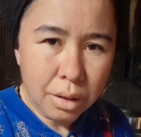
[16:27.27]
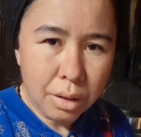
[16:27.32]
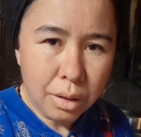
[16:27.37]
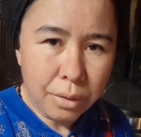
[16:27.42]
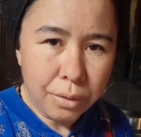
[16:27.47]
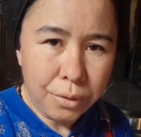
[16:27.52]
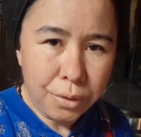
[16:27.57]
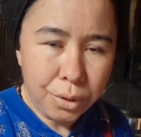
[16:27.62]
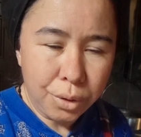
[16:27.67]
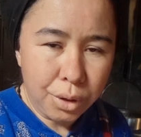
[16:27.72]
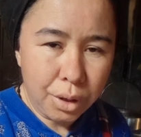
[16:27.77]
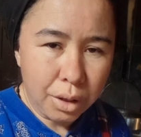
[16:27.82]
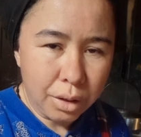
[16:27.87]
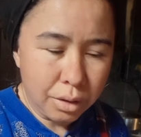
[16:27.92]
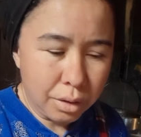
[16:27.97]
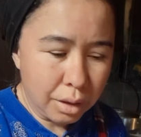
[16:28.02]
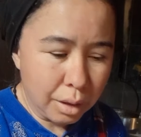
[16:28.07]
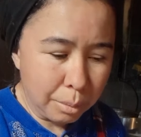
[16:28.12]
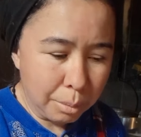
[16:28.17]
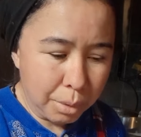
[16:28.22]
food
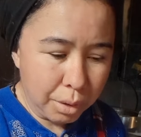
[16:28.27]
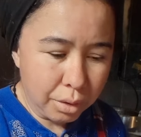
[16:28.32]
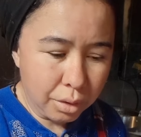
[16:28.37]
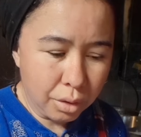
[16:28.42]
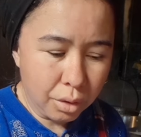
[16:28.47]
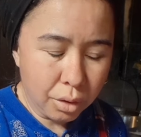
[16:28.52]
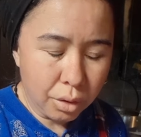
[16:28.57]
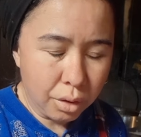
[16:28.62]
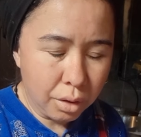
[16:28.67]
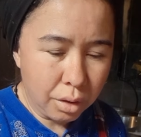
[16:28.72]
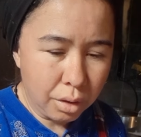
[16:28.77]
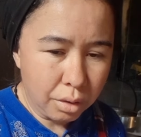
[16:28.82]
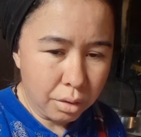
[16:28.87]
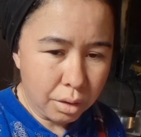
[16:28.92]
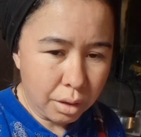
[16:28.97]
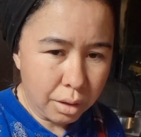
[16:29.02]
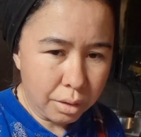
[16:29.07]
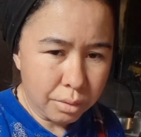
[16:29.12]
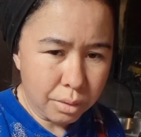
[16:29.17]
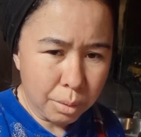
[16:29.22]
in them, or
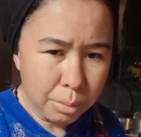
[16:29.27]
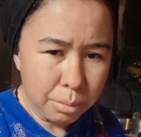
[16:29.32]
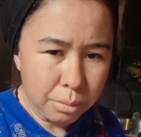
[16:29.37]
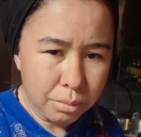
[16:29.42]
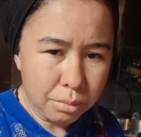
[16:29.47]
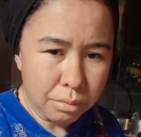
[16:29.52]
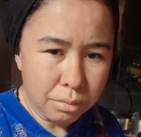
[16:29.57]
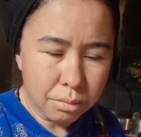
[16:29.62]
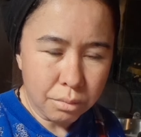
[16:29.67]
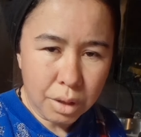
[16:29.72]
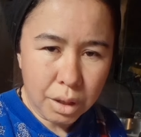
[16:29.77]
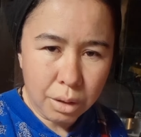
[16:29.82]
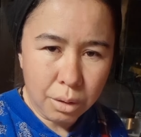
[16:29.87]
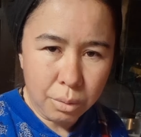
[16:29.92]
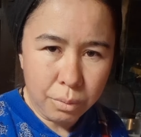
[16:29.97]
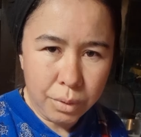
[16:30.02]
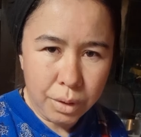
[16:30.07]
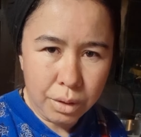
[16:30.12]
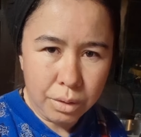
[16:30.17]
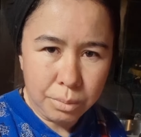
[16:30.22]
like some
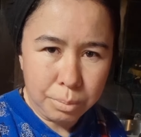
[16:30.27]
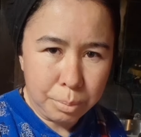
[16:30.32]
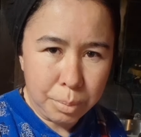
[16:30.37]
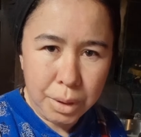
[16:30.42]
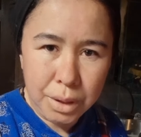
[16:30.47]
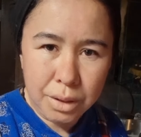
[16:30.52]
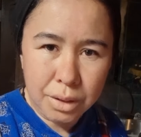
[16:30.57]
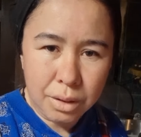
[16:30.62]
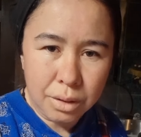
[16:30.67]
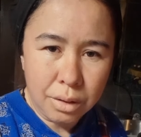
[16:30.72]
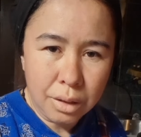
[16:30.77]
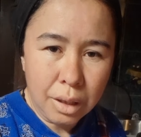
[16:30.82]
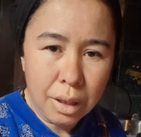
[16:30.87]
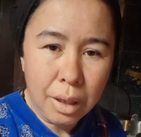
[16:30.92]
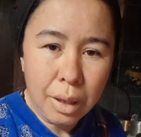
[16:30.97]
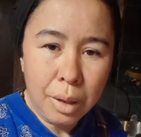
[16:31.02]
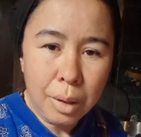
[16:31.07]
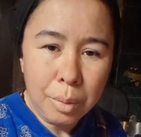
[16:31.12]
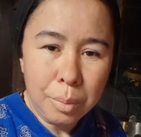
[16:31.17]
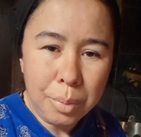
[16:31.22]
little
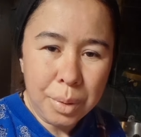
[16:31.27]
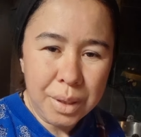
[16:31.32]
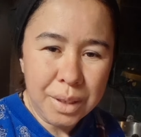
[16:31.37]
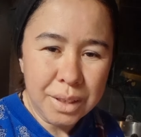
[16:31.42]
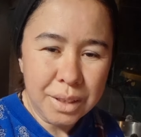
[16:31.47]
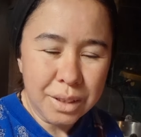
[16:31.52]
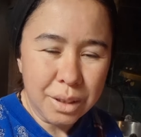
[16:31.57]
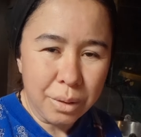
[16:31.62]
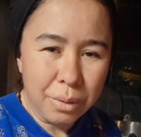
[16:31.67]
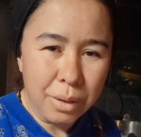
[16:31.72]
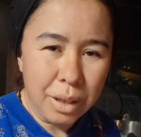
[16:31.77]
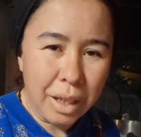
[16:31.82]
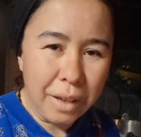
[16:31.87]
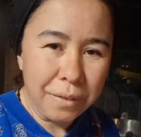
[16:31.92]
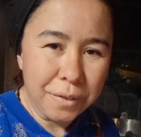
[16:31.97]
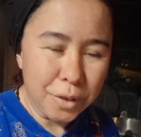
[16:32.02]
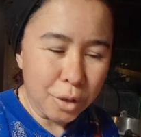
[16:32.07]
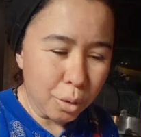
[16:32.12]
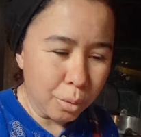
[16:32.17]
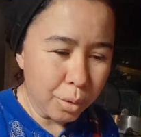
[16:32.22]
pieces of
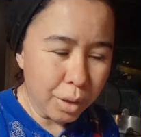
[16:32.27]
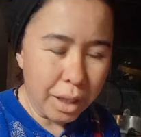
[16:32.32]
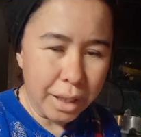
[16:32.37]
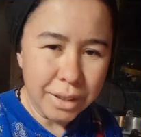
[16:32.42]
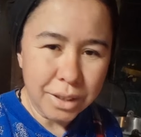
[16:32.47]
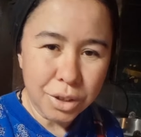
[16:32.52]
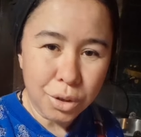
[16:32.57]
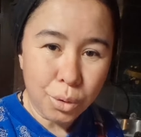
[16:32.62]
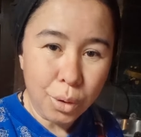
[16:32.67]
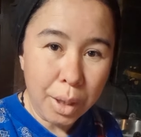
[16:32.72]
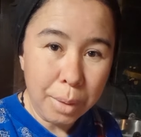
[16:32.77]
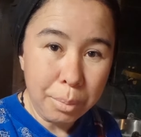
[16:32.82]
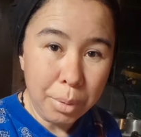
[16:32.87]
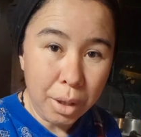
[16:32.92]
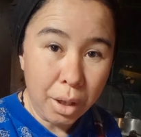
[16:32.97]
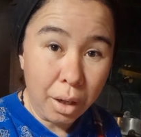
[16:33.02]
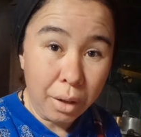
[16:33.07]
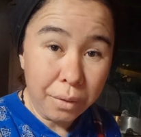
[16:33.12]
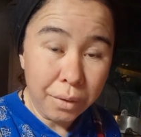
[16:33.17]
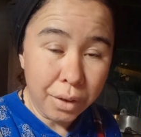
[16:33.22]
leftover. I scrape it
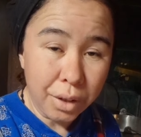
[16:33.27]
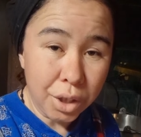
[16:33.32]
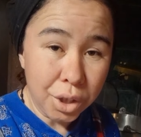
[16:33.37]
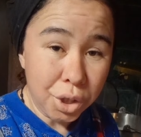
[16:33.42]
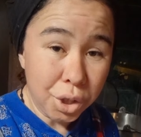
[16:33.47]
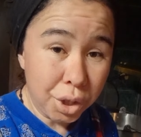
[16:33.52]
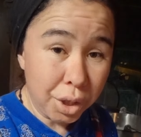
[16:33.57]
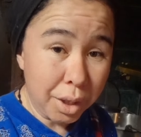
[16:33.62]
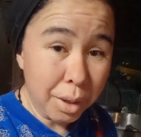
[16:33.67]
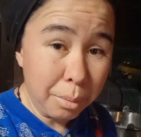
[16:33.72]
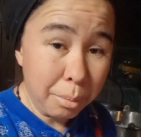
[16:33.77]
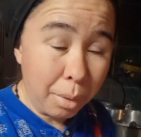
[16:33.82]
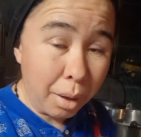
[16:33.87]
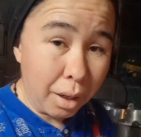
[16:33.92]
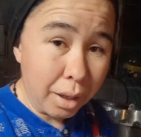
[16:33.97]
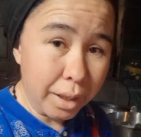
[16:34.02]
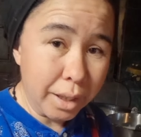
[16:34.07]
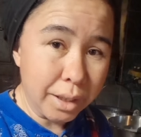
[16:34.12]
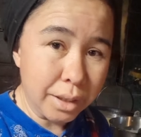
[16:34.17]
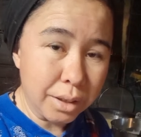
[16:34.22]
off in the chicken
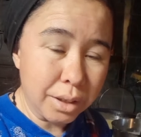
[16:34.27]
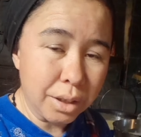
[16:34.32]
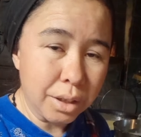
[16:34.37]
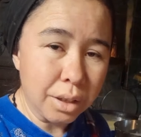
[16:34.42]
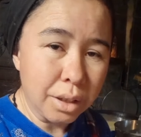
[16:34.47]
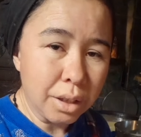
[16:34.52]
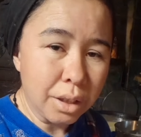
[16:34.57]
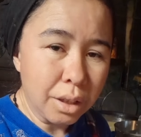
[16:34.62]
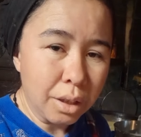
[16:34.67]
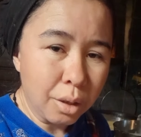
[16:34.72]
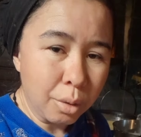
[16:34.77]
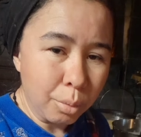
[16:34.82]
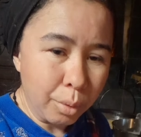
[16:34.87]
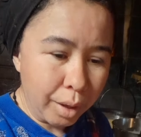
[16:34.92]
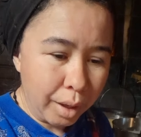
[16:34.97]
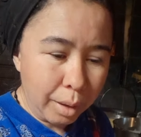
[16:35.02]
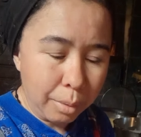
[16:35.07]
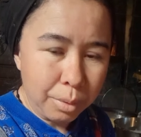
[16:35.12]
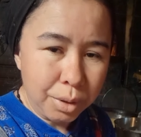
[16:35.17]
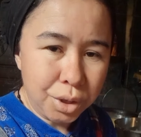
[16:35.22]
bucket.
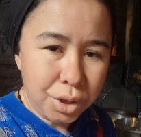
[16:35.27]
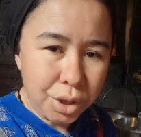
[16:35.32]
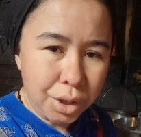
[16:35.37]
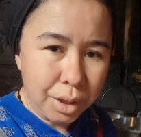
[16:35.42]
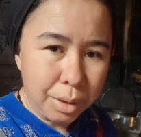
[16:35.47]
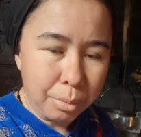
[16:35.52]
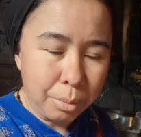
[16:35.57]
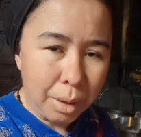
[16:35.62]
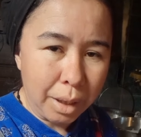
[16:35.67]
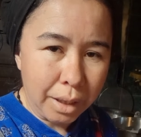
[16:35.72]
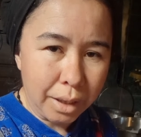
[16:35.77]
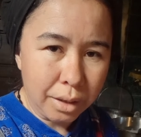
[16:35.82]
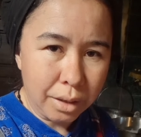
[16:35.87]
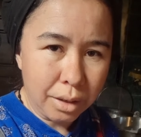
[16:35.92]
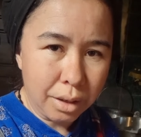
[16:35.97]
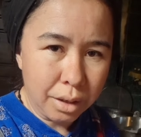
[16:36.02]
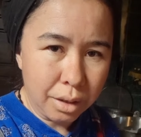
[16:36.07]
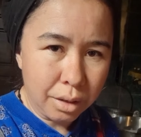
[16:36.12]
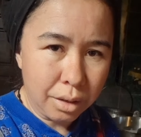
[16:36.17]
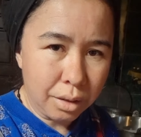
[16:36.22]
We have a chicken bucket
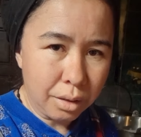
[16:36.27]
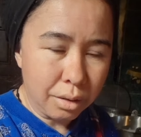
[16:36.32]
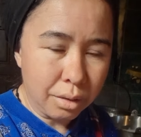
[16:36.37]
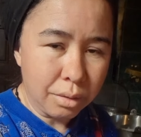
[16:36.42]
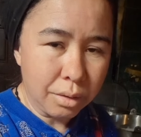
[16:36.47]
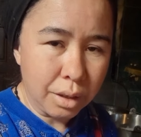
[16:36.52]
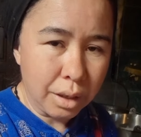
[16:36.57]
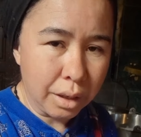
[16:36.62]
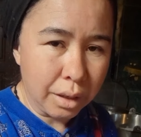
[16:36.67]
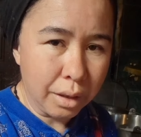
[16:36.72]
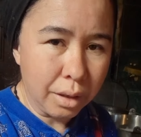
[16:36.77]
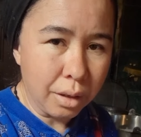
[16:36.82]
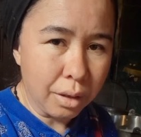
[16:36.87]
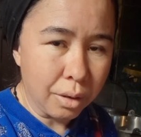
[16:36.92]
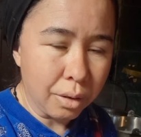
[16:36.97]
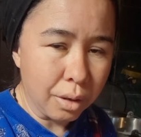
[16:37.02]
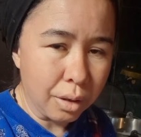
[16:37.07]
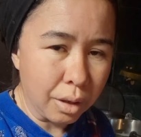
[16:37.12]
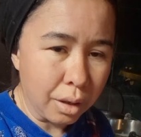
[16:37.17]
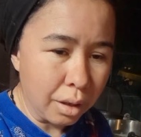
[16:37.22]
there,
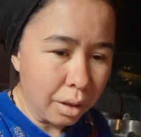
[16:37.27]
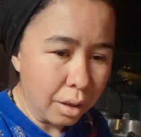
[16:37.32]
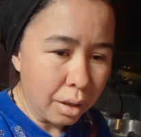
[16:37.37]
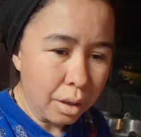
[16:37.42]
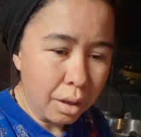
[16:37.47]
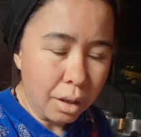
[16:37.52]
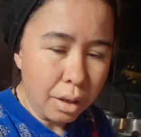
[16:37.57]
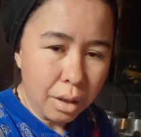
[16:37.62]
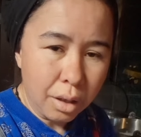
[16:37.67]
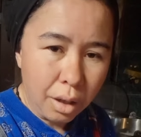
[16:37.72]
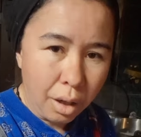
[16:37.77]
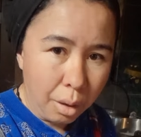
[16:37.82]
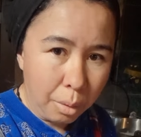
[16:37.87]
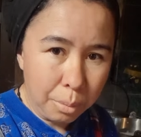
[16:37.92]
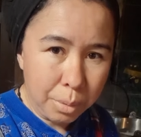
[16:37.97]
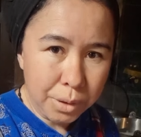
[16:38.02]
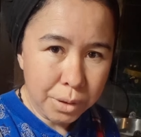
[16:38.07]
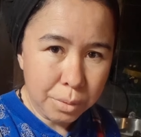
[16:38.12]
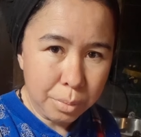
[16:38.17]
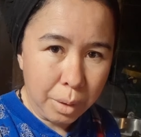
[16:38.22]
or a
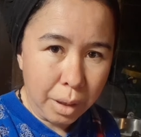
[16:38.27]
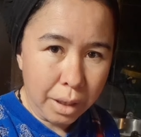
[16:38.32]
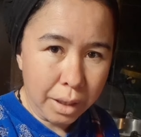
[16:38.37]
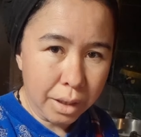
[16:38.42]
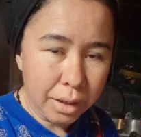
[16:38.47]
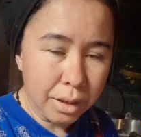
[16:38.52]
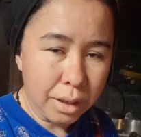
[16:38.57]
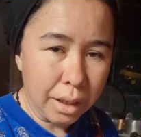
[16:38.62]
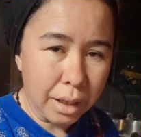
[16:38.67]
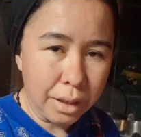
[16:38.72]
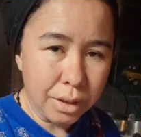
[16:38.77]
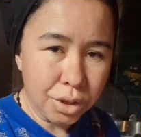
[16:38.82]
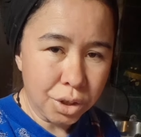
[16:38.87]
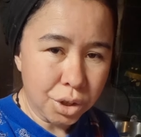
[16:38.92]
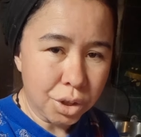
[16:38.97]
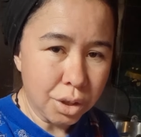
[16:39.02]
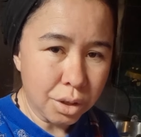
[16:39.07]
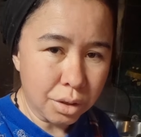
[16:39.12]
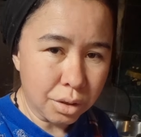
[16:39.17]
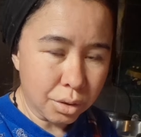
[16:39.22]
compost bucket that I
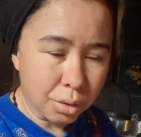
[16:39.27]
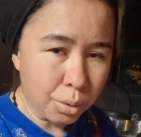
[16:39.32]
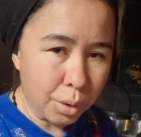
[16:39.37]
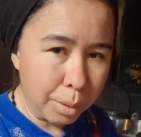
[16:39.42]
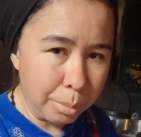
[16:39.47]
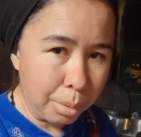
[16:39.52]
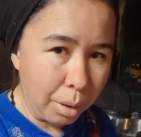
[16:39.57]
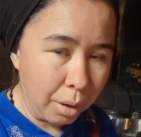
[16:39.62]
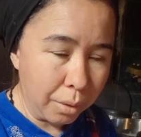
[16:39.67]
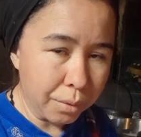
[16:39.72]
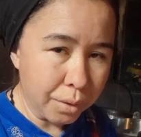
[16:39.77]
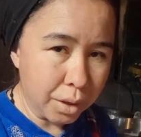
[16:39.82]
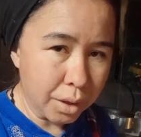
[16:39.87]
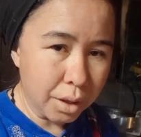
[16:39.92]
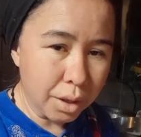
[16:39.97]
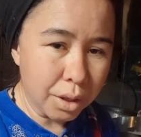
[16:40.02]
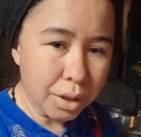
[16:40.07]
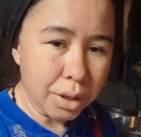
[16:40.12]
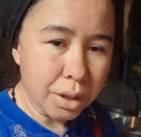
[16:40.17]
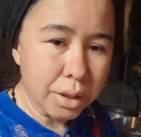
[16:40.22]
just scrape off the
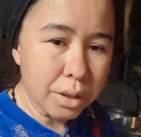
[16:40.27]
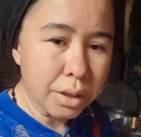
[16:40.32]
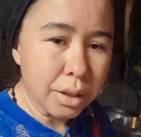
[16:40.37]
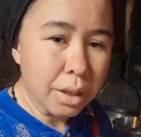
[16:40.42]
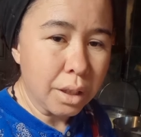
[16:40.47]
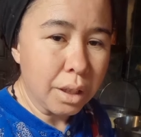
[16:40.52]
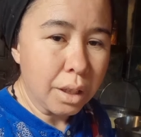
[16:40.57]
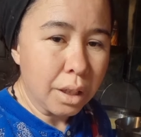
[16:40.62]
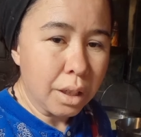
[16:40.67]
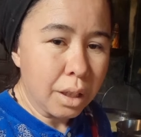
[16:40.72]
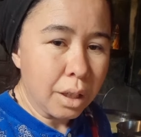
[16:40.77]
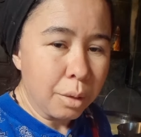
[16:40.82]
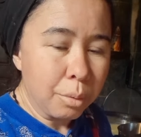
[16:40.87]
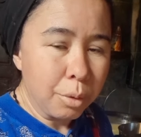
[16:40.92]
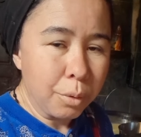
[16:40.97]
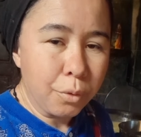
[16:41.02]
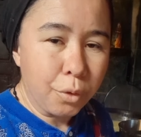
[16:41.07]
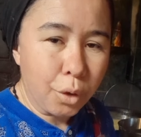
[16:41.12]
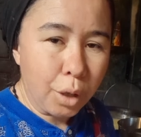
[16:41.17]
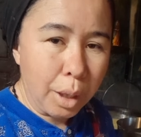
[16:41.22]
dishes
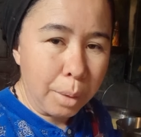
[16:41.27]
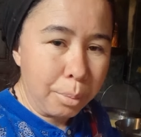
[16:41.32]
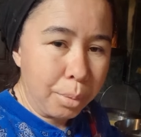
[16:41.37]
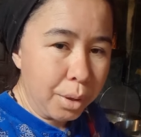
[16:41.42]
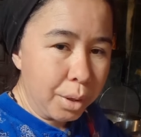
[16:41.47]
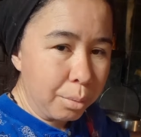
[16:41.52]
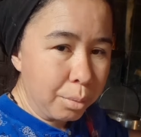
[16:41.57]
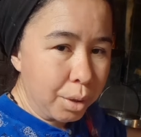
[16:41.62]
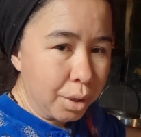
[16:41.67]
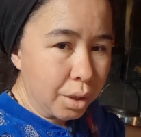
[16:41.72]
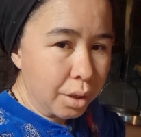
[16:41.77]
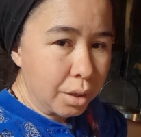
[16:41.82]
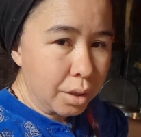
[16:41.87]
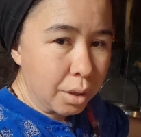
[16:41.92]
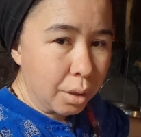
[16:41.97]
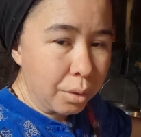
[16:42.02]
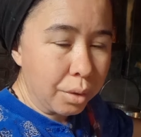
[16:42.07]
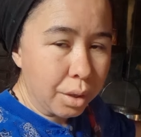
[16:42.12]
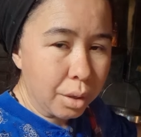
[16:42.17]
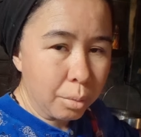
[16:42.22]
before I put them in the
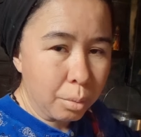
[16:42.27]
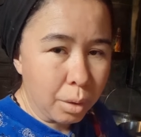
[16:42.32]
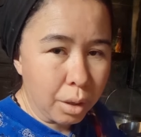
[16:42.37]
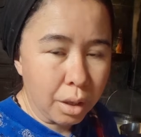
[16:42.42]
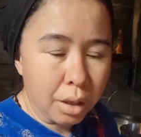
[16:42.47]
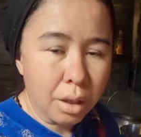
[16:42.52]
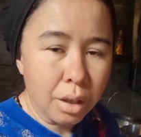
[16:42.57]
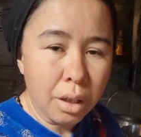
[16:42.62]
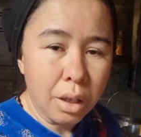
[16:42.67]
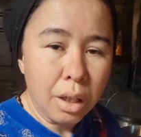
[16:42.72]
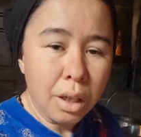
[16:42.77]
soaking water.